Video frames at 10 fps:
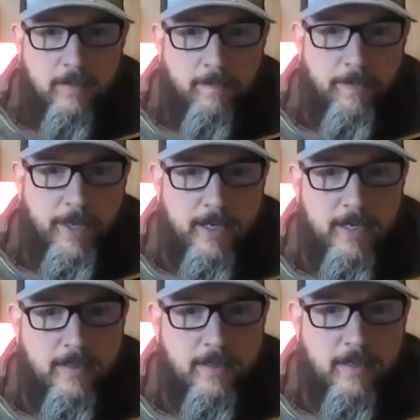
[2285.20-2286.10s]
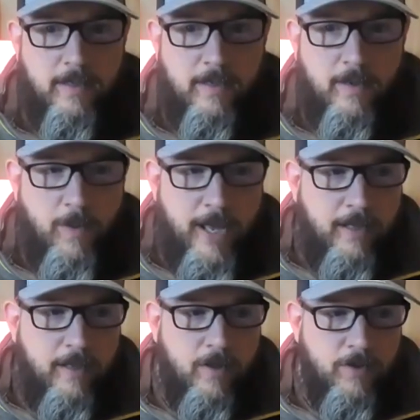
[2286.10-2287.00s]
Culture. That it is,
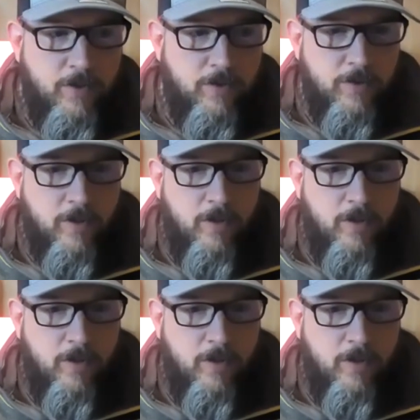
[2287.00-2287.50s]
well, culture...